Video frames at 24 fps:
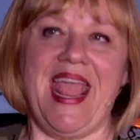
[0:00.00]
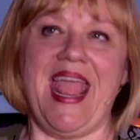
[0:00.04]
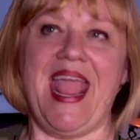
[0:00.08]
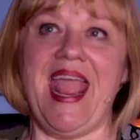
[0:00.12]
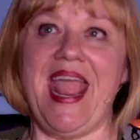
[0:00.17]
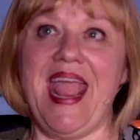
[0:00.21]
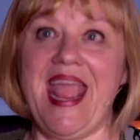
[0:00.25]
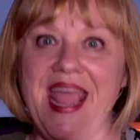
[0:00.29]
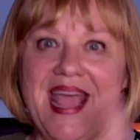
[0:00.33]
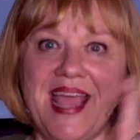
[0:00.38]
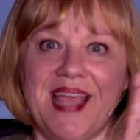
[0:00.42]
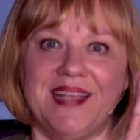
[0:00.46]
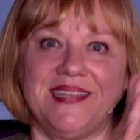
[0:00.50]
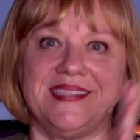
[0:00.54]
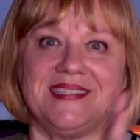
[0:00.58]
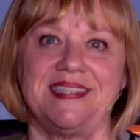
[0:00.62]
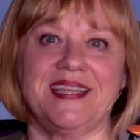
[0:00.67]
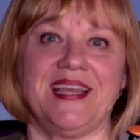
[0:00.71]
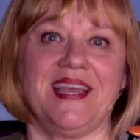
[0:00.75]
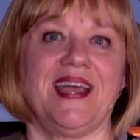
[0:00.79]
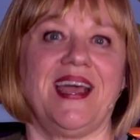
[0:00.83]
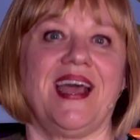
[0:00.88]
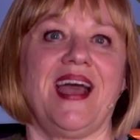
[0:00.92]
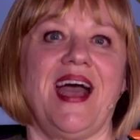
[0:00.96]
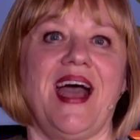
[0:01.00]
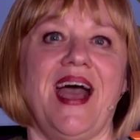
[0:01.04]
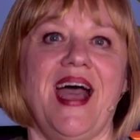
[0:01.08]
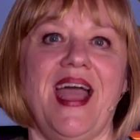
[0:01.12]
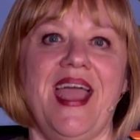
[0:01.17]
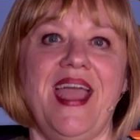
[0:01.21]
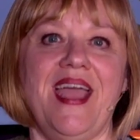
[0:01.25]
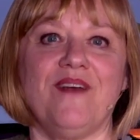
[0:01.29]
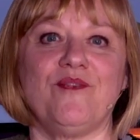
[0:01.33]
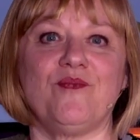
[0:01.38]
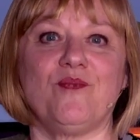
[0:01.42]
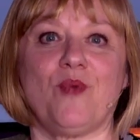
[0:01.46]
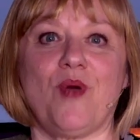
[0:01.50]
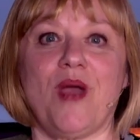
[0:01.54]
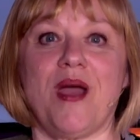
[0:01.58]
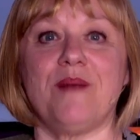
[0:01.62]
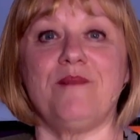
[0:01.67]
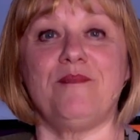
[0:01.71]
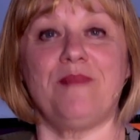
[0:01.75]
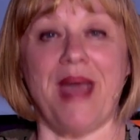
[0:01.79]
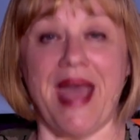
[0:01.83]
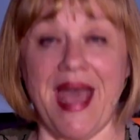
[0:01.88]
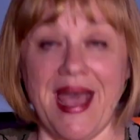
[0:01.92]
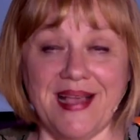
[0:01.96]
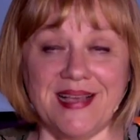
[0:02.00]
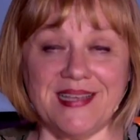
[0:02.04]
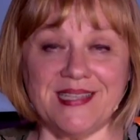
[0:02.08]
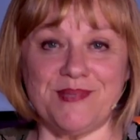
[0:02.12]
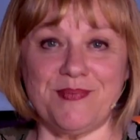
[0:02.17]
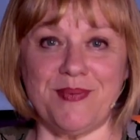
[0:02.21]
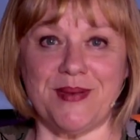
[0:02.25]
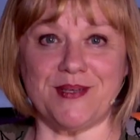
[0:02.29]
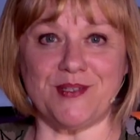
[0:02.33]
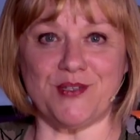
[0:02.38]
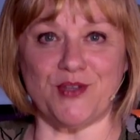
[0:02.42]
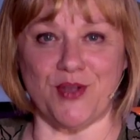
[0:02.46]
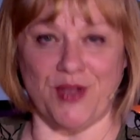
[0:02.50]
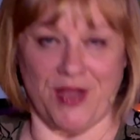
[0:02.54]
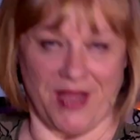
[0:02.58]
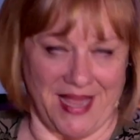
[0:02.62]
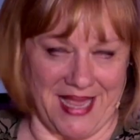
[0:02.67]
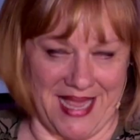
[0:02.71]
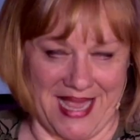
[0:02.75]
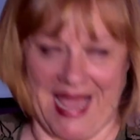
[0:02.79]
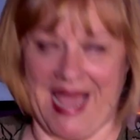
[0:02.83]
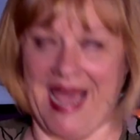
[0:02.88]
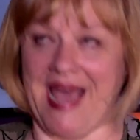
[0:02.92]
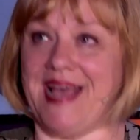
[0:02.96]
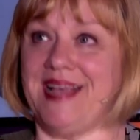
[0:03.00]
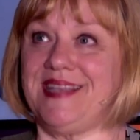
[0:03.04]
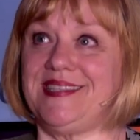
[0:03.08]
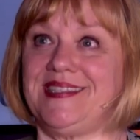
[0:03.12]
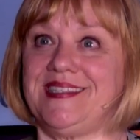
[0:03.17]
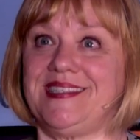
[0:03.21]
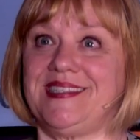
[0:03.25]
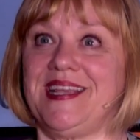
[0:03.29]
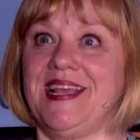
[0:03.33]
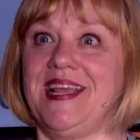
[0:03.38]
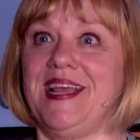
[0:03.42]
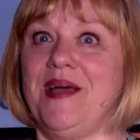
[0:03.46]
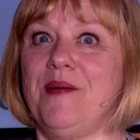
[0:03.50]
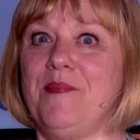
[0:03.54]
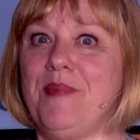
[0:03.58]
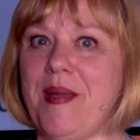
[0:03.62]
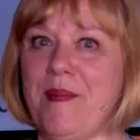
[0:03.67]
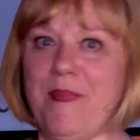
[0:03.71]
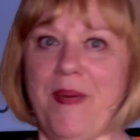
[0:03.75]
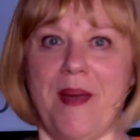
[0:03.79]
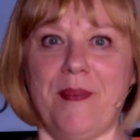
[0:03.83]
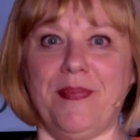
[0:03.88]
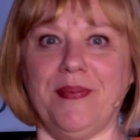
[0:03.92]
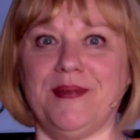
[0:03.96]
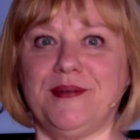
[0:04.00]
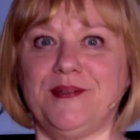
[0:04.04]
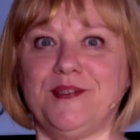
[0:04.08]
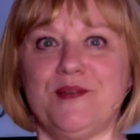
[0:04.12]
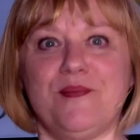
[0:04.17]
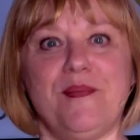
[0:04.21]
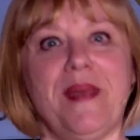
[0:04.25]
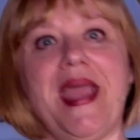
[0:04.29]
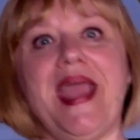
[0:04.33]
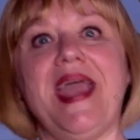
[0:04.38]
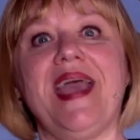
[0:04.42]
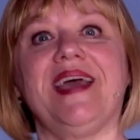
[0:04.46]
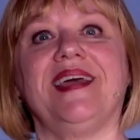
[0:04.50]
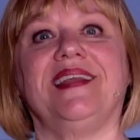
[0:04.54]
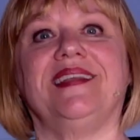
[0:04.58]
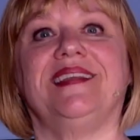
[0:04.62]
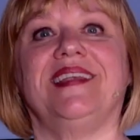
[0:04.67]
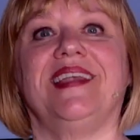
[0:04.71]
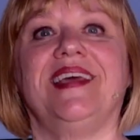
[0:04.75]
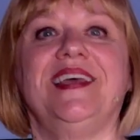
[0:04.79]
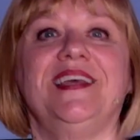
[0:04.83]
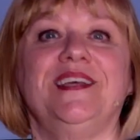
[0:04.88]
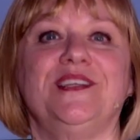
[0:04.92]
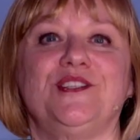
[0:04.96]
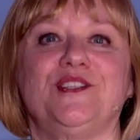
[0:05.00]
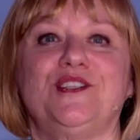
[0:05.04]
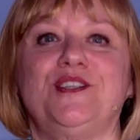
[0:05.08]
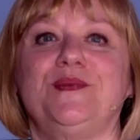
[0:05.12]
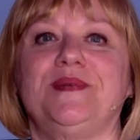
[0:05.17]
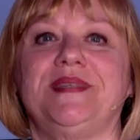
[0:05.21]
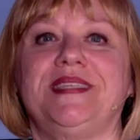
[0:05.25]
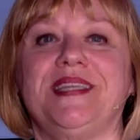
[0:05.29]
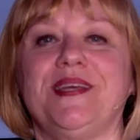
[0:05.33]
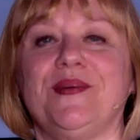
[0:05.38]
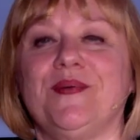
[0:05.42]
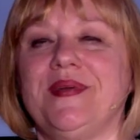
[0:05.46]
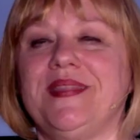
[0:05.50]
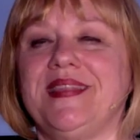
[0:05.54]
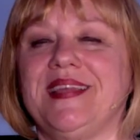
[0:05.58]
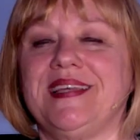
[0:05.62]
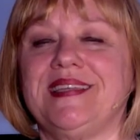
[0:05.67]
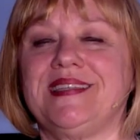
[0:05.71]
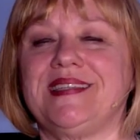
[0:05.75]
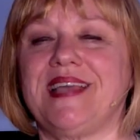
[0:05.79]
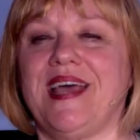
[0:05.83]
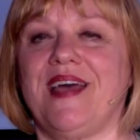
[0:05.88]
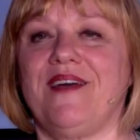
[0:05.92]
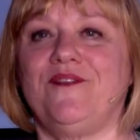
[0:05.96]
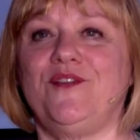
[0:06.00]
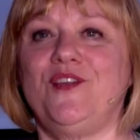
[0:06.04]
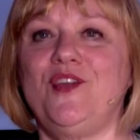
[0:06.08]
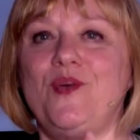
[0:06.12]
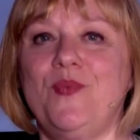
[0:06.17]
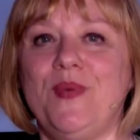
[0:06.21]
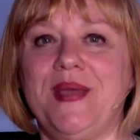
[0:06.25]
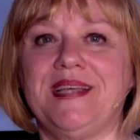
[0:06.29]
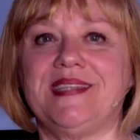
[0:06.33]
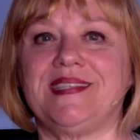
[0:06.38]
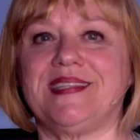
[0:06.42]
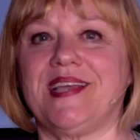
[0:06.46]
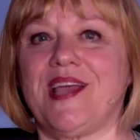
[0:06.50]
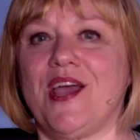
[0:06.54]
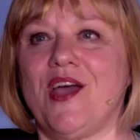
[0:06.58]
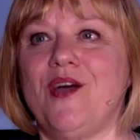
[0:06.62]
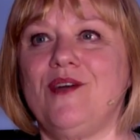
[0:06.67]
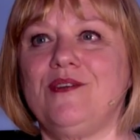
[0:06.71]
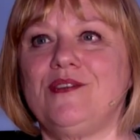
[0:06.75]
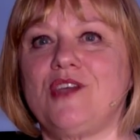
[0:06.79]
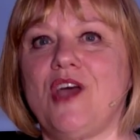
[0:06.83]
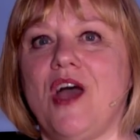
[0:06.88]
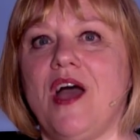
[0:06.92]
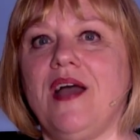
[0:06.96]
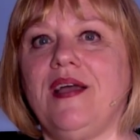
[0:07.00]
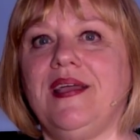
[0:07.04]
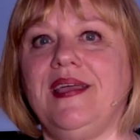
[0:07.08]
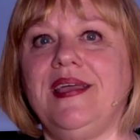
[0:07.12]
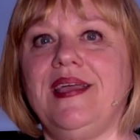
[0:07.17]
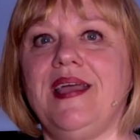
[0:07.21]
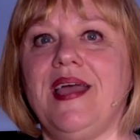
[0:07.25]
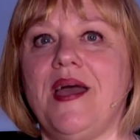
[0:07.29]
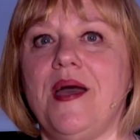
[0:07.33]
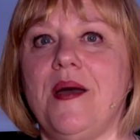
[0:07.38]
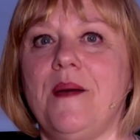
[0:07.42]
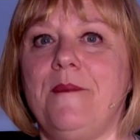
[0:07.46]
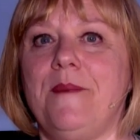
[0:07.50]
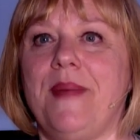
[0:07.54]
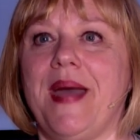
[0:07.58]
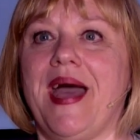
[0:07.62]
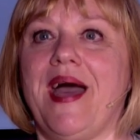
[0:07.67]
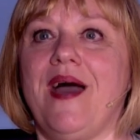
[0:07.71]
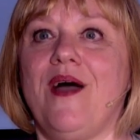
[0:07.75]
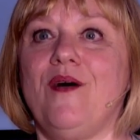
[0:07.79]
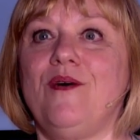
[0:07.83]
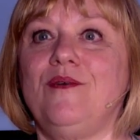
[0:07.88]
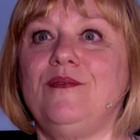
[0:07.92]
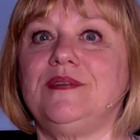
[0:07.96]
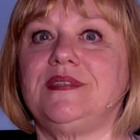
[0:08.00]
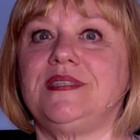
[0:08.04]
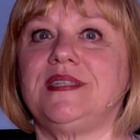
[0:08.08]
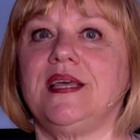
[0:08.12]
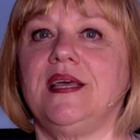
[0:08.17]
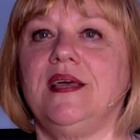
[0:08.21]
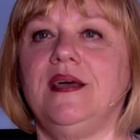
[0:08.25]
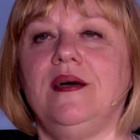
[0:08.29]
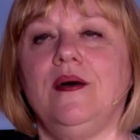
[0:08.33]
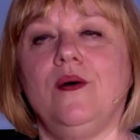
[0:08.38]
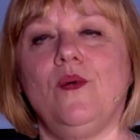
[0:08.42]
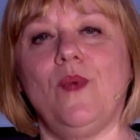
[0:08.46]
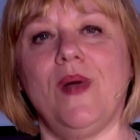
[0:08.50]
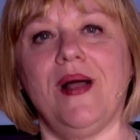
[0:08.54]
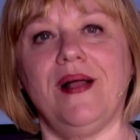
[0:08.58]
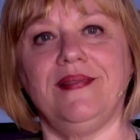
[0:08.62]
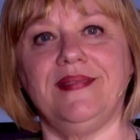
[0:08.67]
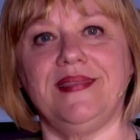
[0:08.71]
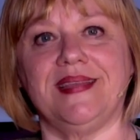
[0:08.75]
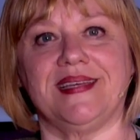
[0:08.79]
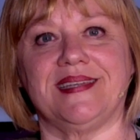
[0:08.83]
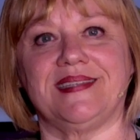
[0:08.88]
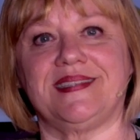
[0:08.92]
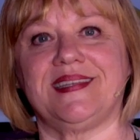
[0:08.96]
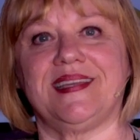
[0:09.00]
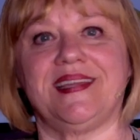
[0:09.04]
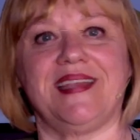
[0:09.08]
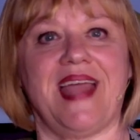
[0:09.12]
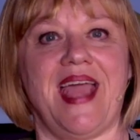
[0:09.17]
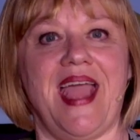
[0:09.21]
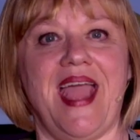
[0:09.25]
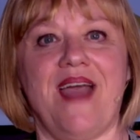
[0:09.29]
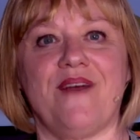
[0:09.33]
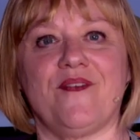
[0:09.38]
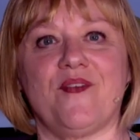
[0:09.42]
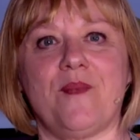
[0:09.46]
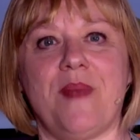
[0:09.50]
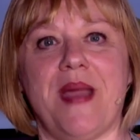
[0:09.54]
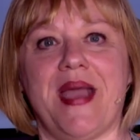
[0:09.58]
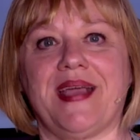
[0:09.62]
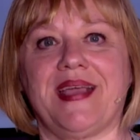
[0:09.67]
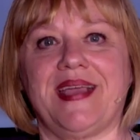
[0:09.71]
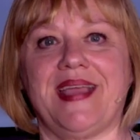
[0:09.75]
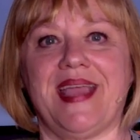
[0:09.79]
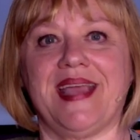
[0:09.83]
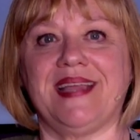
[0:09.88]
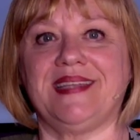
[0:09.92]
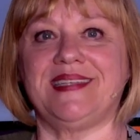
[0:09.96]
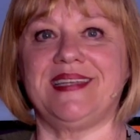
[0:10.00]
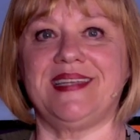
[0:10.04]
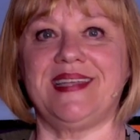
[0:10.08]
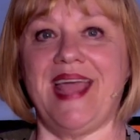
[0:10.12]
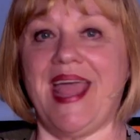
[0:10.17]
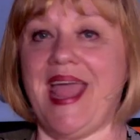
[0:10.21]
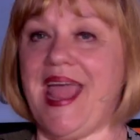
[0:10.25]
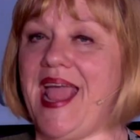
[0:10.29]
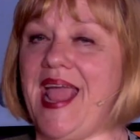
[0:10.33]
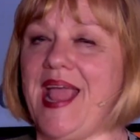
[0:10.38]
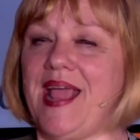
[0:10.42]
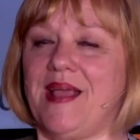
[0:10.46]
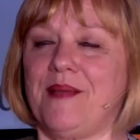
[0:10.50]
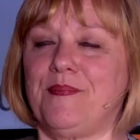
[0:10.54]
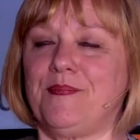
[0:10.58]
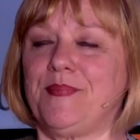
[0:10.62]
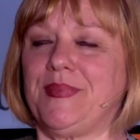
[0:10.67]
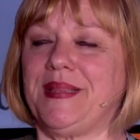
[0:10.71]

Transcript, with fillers: And I have brought back a special guest by popular demand. She was here with us a few weeks ago talking about wellness, and I have her back again today.